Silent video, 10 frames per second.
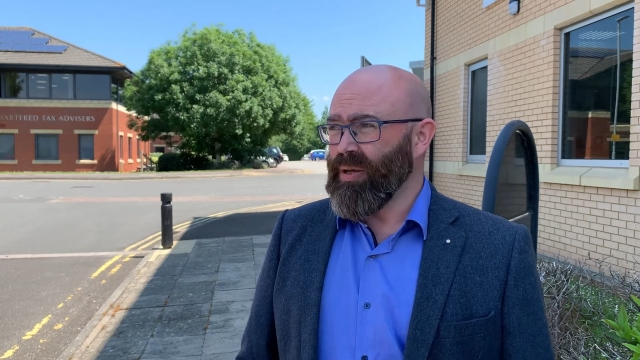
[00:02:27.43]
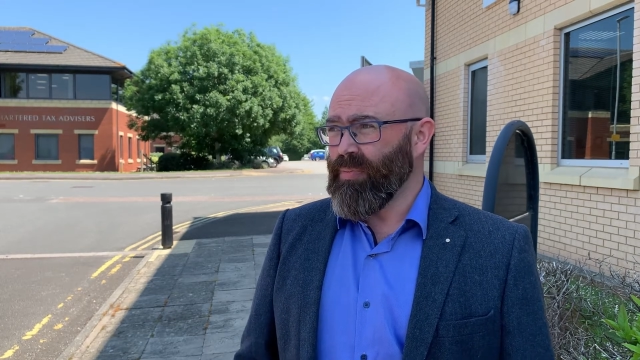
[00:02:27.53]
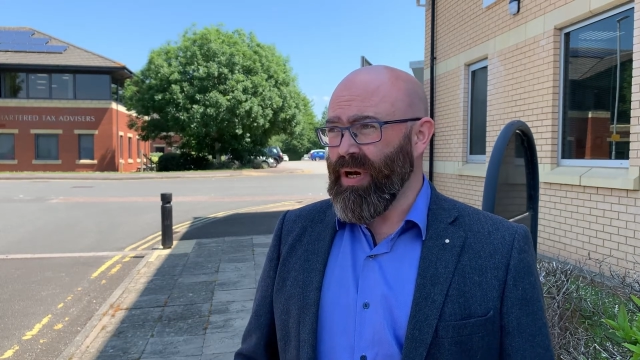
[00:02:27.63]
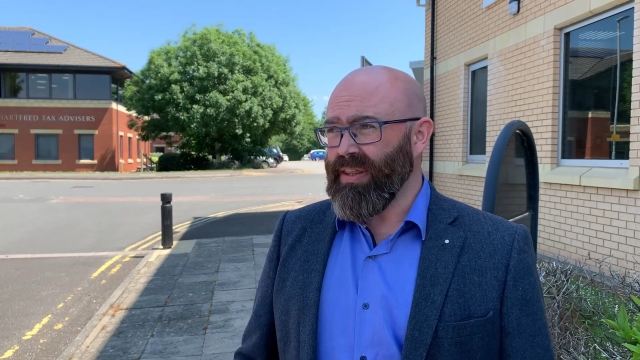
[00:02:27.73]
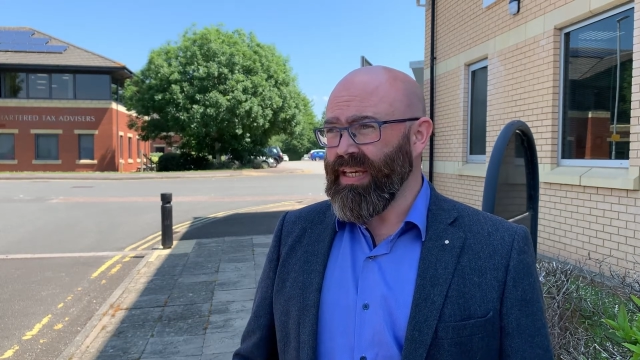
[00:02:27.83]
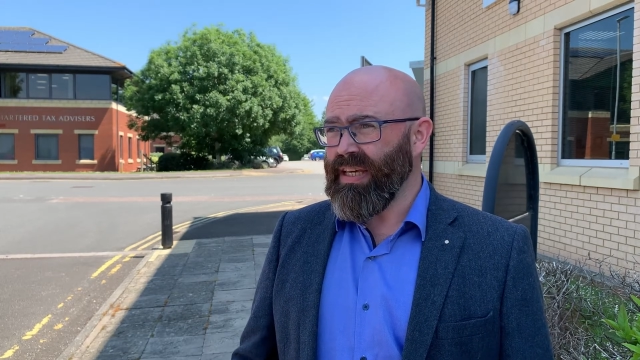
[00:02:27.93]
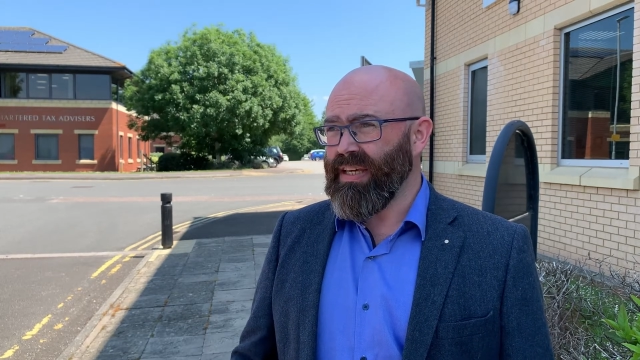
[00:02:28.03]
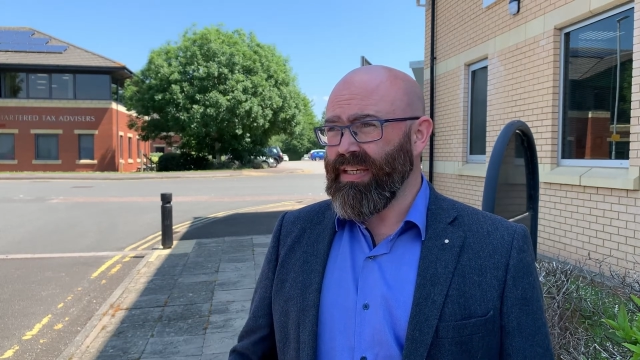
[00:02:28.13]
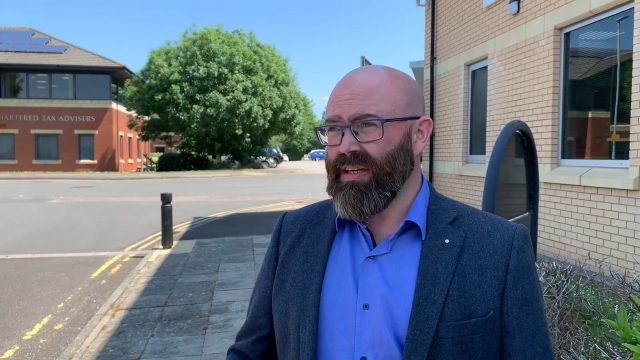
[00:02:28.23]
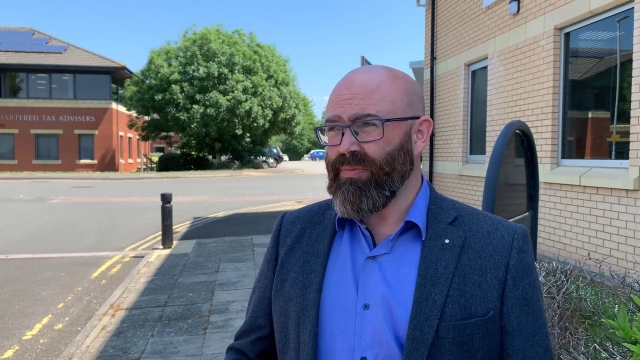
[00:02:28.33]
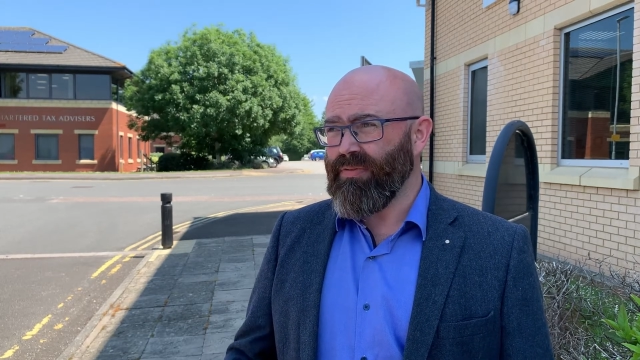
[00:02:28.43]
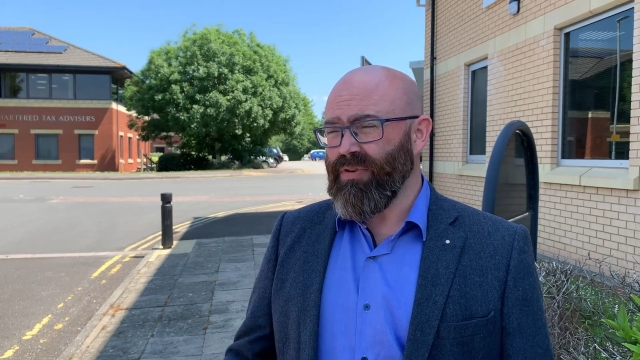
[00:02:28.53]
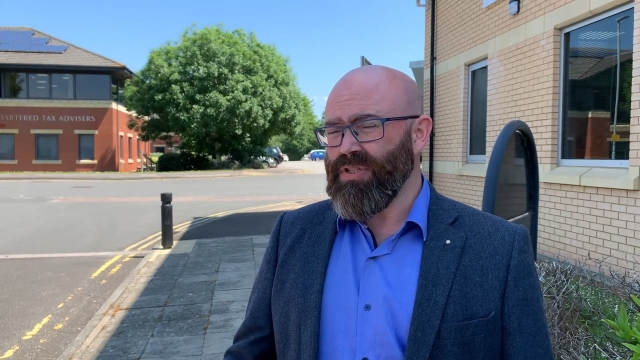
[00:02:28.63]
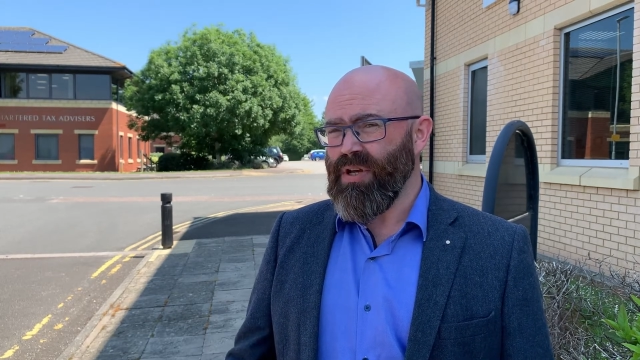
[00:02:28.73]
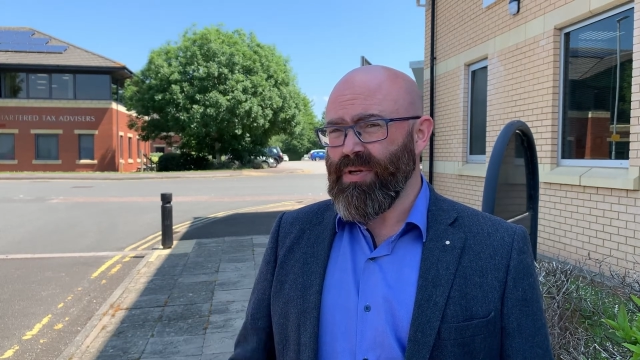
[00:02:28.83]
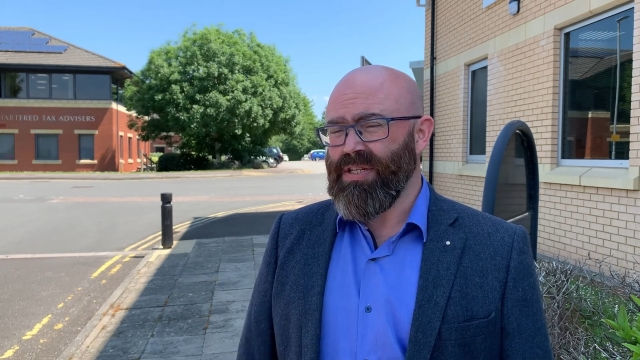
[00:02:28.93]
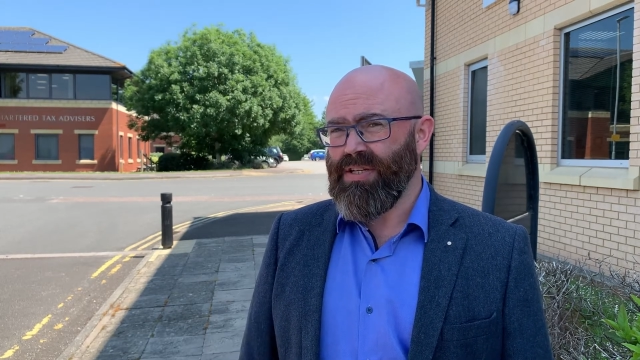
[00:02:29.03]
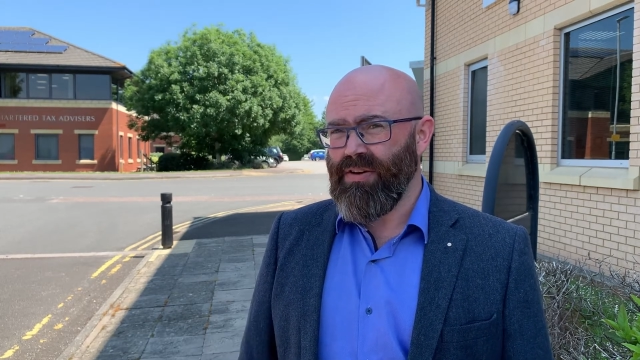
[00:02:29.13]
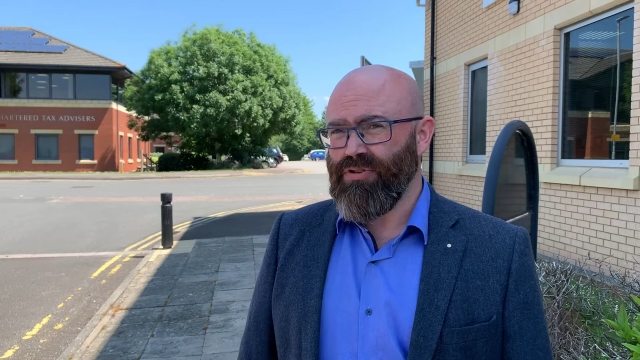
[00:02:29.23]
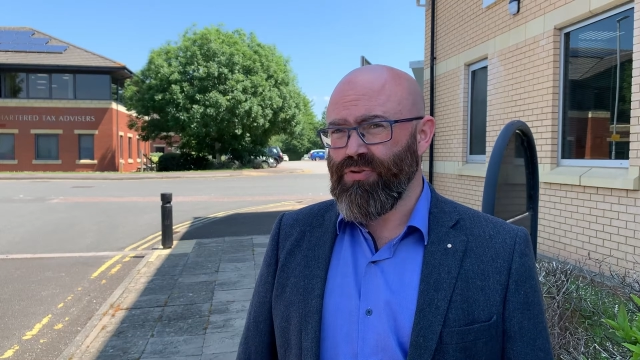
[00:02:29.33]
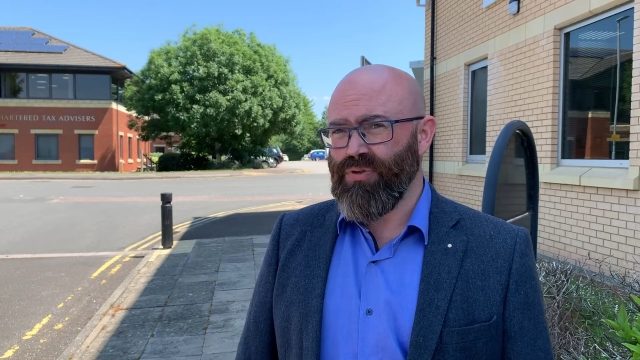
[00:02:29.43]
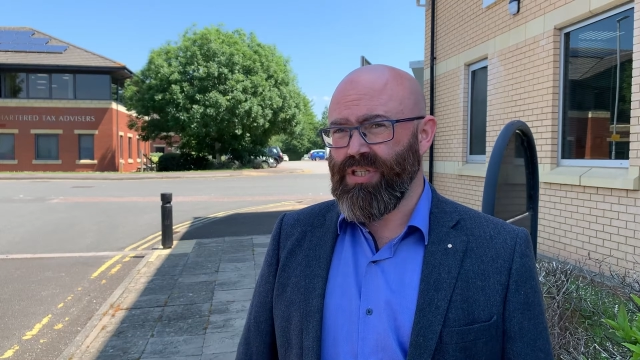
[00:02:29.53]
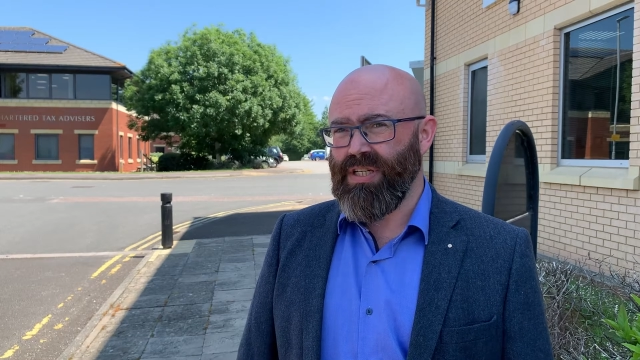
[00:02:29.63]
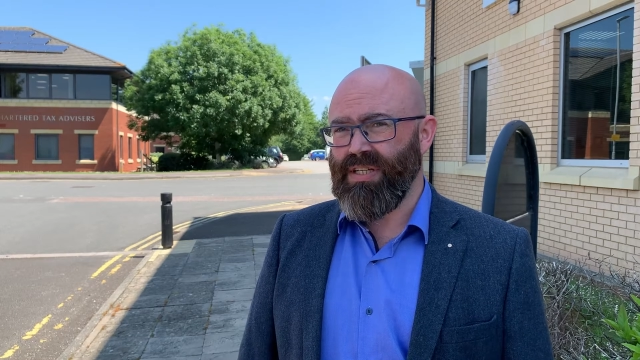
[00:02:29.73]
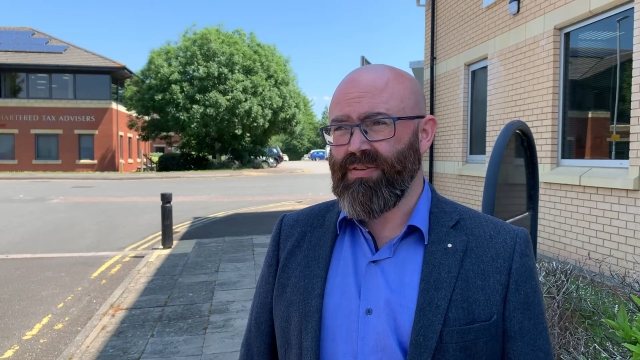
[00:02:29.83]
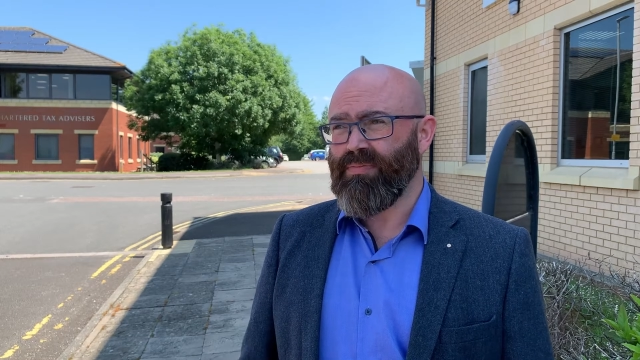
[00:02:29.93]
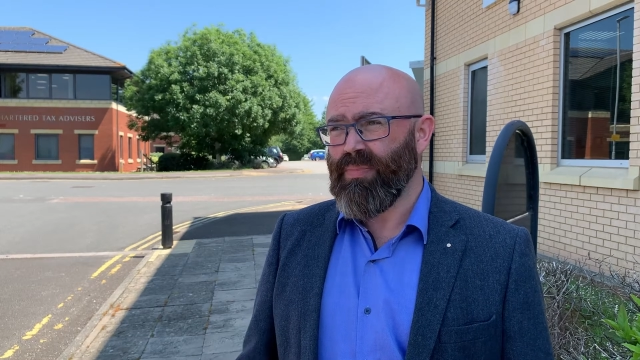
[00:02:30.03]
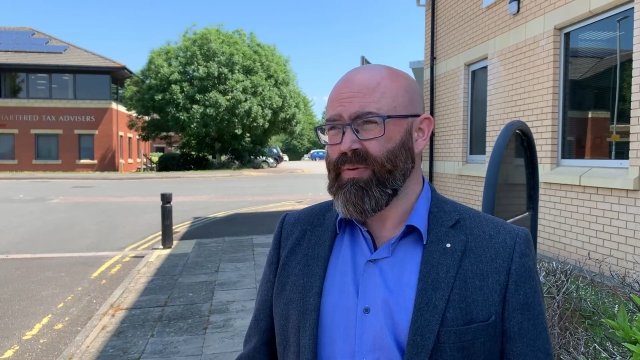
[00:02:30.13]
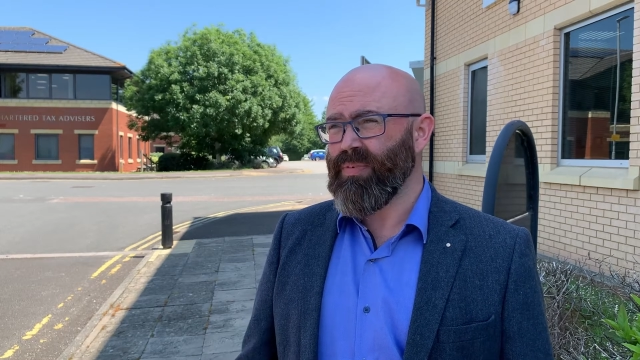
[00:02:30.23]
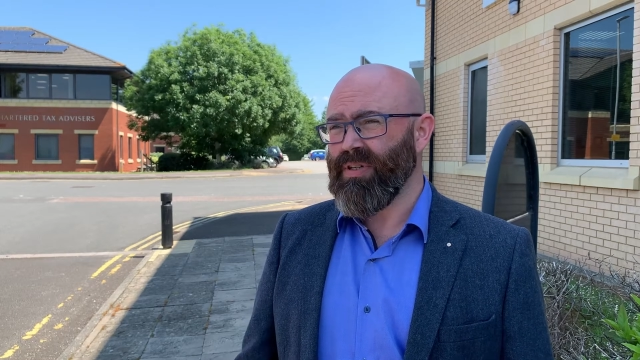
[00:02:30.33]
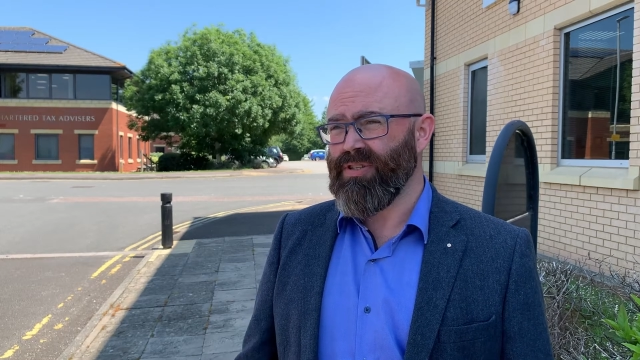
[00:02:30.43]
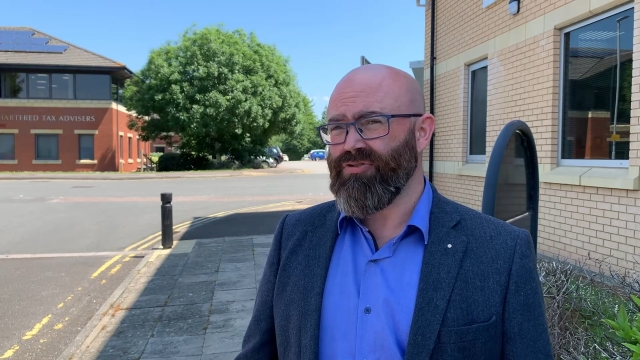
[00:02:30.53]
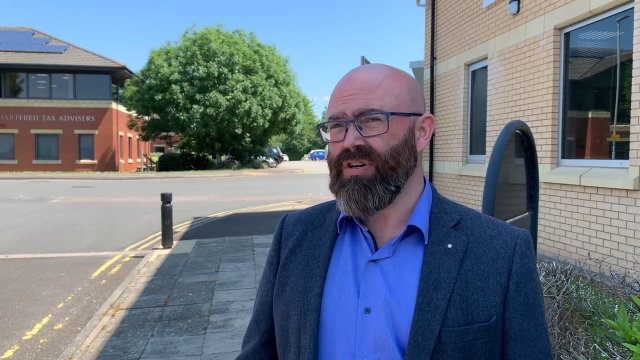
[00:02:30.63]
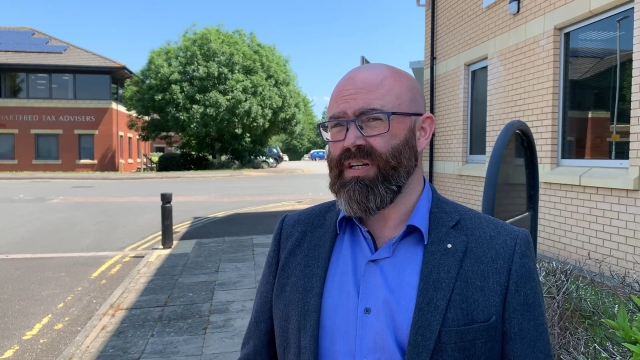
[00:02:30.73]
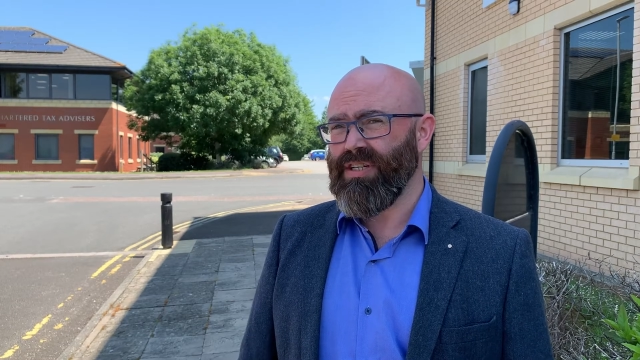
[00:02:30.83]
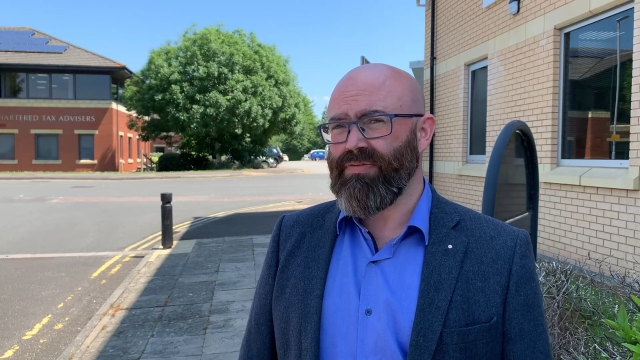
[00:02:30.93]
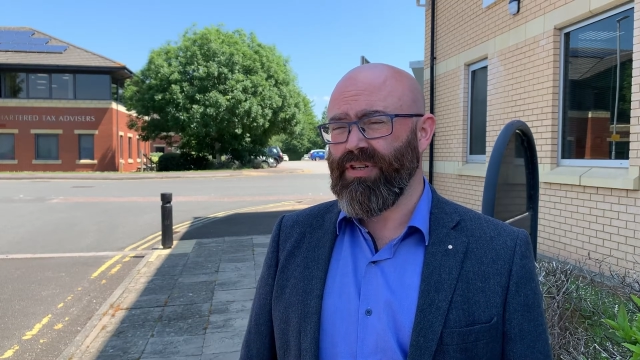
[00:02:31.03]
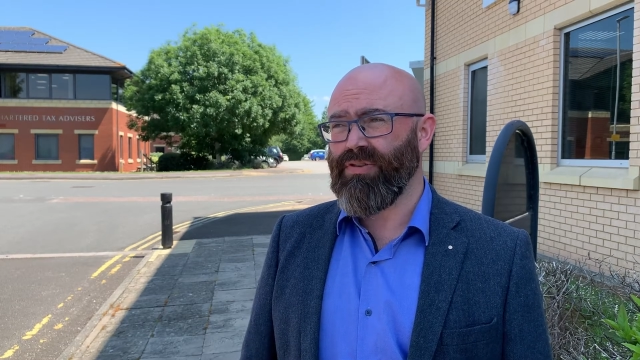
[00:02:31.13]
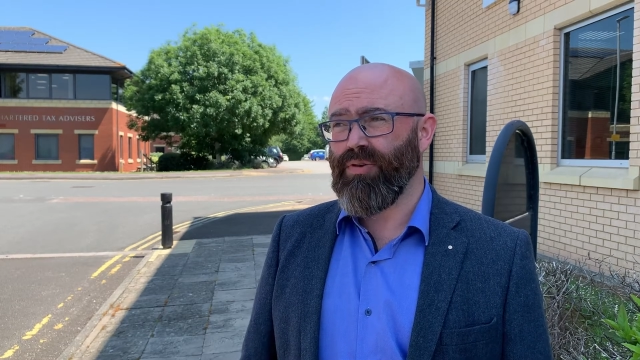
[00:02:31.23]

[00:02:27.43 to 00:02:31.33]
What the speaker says: But I think, we've got so many staff shortages and people are struggling to recruit,